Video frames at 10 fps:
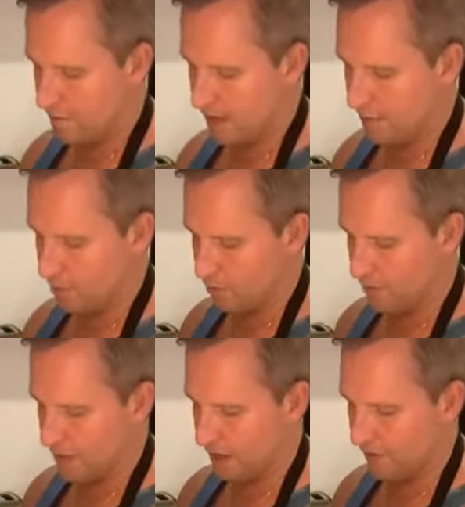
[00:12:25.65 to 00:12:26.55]
people
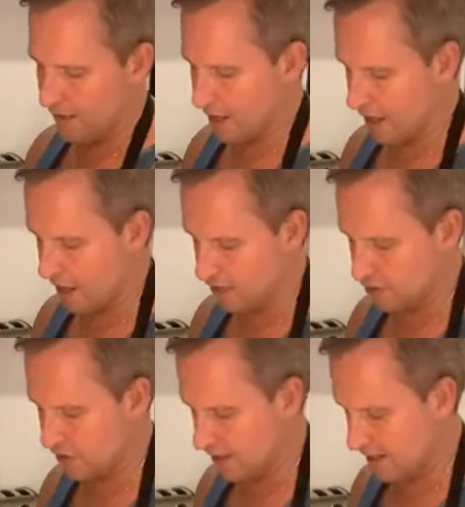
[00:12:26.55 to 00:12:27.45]
over the
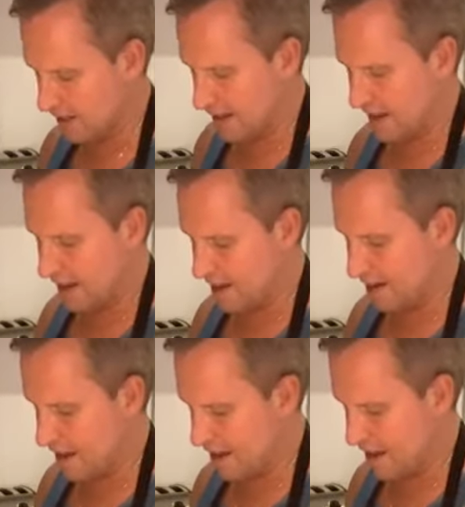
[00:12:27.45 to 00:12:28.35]
years, and